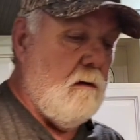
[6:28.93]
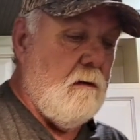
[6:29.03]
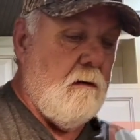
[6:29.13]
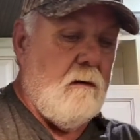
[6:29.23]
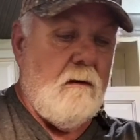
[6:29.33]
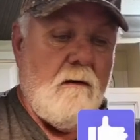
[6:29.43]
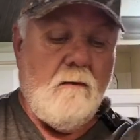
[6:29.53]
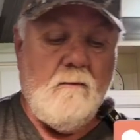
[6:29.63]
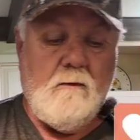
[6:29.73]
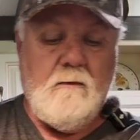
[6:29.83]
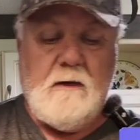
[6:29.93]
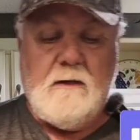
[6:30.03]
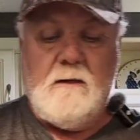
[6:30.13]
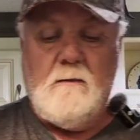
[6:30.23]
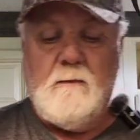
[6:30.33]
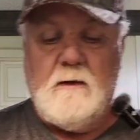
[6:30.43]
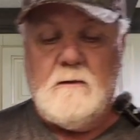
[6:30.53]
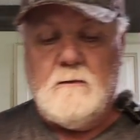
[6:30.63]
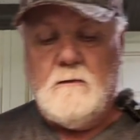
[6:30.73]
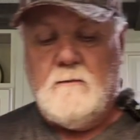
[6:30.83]
and we're going to add in
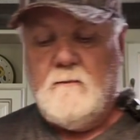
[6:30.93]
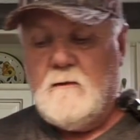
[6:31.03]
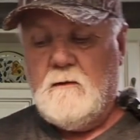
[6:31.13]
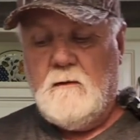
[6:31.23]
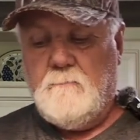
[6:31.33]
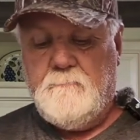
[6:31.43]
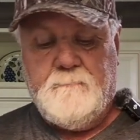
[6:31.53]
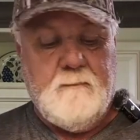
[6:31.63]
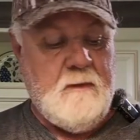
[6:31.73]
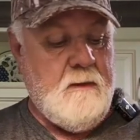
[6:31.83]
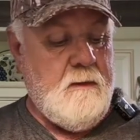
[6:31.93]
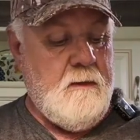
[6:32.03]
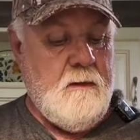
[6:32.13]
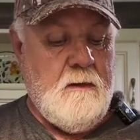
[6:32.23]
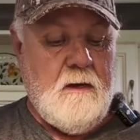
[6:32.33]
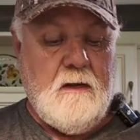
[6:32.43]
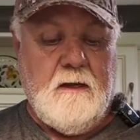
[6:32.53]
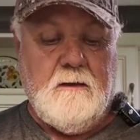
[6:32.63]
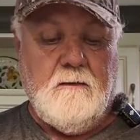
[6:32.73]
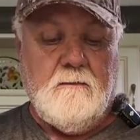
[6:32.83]
about 1/3 of a cup. I
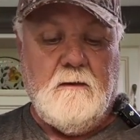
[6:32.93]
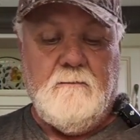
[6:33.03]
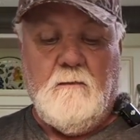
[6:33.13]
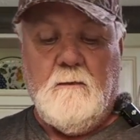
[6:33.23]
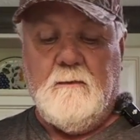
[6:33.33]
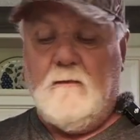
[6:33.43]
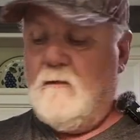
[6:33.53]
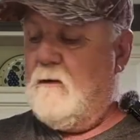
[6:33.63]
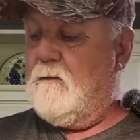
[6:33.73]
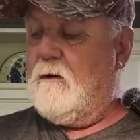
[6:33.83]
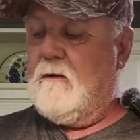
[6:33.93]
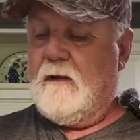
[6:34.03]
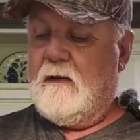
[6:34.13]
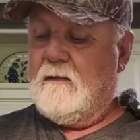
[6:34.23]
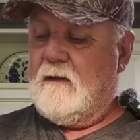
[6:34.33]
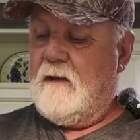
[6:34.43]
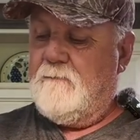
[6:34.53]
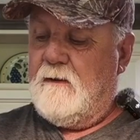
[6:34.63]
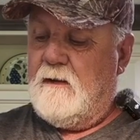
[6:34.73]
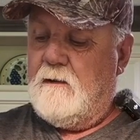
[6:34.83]
like to use heavy whipping cream, but all I got is
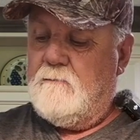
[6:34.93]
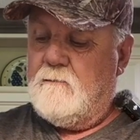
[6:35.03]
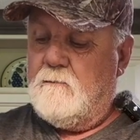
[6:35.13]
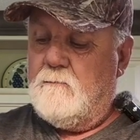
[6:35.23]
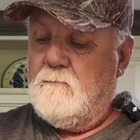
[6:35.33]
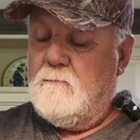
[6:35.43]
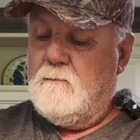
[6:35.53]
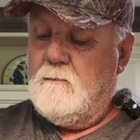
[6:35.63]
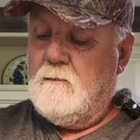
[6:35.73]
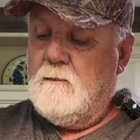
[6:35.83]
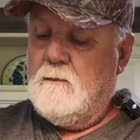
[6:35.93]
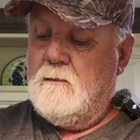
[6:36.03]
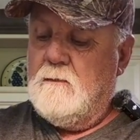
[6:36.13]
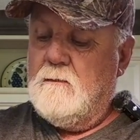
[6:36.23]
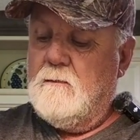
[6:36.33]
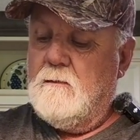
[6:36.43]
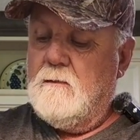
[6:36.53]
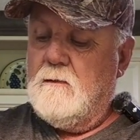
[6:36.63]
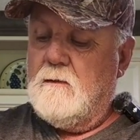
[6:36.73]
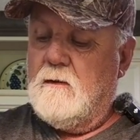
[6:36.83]
half and half, so
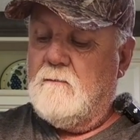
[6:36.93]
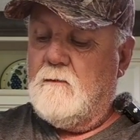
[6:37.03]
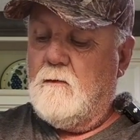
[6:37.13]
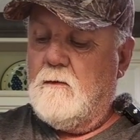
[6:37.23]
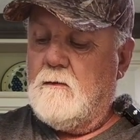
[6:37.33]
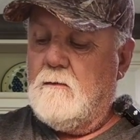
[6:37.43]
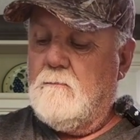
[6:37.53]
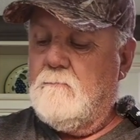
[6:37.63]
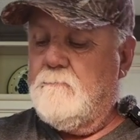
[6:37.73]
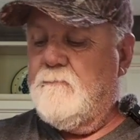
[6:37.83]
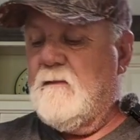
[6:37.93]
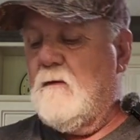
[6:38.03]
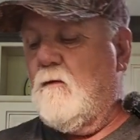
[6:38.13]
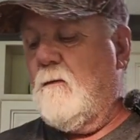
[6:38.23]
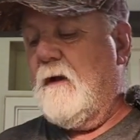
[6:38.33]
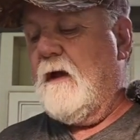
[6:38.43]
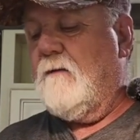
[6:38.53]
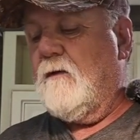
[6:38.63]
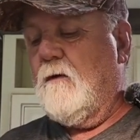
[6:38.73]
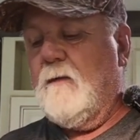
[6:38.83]
it'll have to work. We may
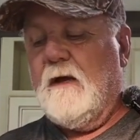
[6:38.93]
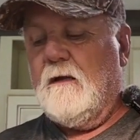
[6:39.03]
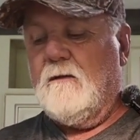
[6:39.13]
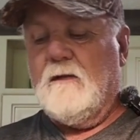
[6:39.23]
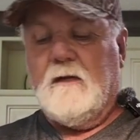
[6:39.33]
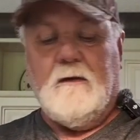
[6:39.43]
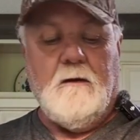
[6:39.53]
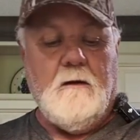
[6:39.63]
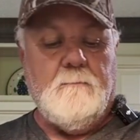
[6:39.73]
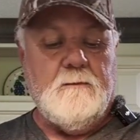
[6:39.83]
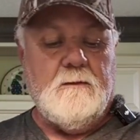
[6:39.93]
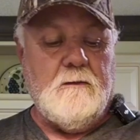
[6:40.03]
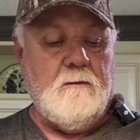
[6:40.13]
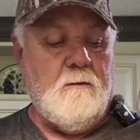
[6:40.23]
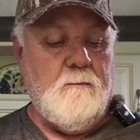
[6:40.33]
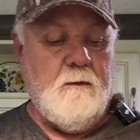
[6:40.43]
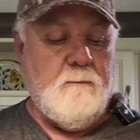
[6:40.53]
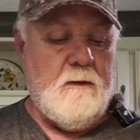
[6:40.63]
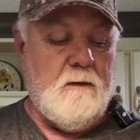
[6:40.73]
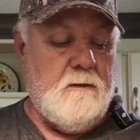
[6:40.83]
have to go back and thicken it up just a little
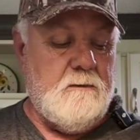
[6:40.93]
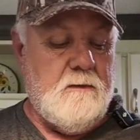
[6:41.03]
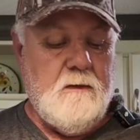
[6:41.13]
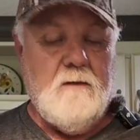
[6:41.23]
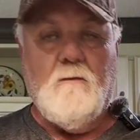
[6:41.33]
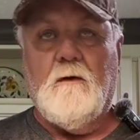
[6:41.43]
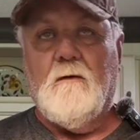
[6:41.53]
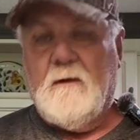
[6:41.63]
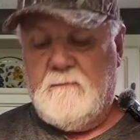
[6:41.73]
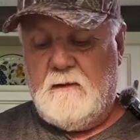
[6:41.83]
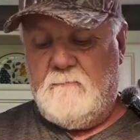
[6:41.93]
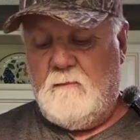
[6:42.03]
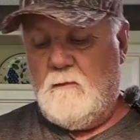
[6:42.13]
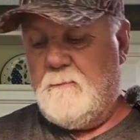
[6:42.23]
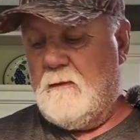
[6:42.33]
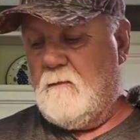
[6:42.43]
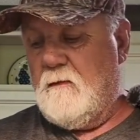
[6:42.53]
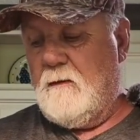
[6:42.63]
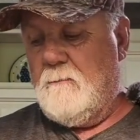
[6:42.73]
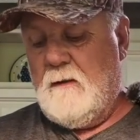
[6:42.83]
bit because we don't have the heavy whipping
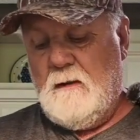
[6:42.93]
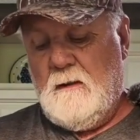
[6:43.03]
cream,